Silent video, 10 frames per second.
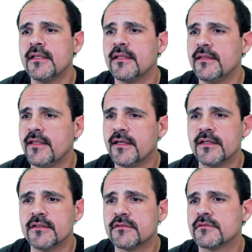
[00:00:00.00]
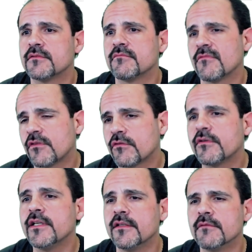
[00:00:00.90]
There's
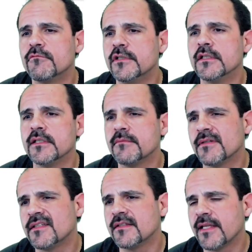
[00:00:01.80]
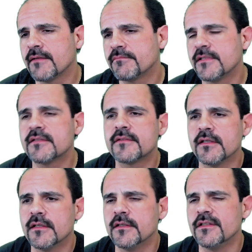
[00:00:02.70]
3 of them really, but this
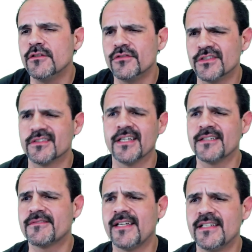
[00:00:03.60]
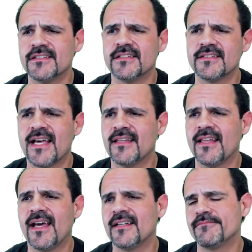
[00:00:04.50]
uses like tangent is that and
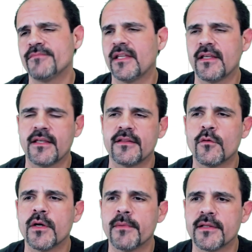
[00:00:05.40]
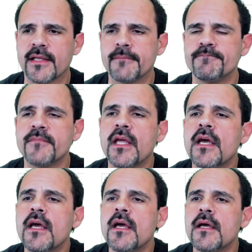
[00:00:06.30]
that. Nah, don't worry about that.
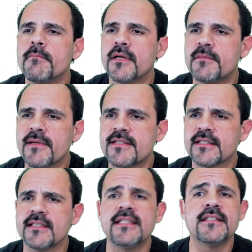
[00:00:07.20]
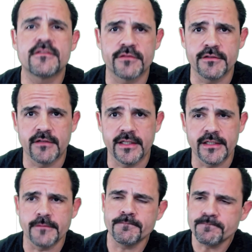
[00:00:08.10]
But it's basically these 3 right here.